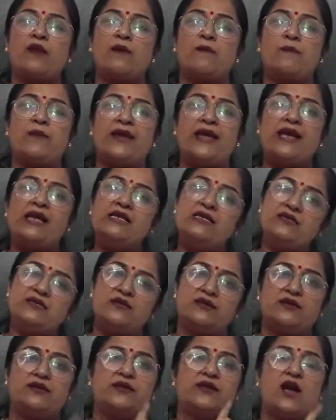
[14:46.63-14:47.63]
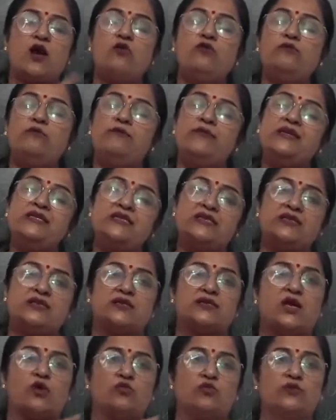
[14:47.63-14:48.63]
plains down means
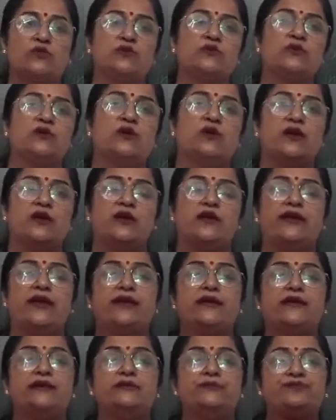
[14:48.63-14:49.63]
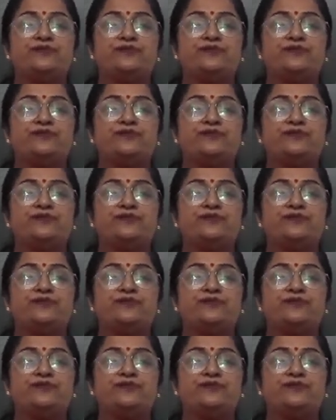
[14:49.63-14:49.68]
south, right?